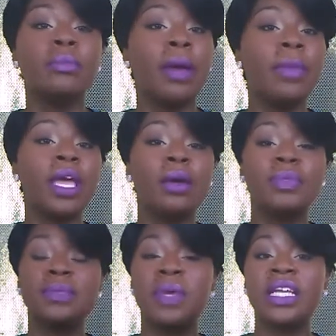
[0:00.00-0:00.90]
my
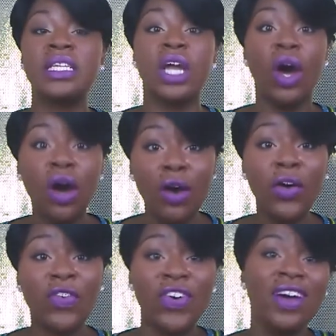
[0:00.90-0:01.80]
makeup is peeling
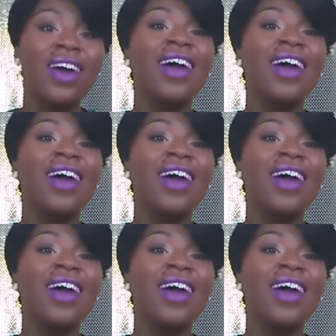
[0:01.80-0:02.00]
off.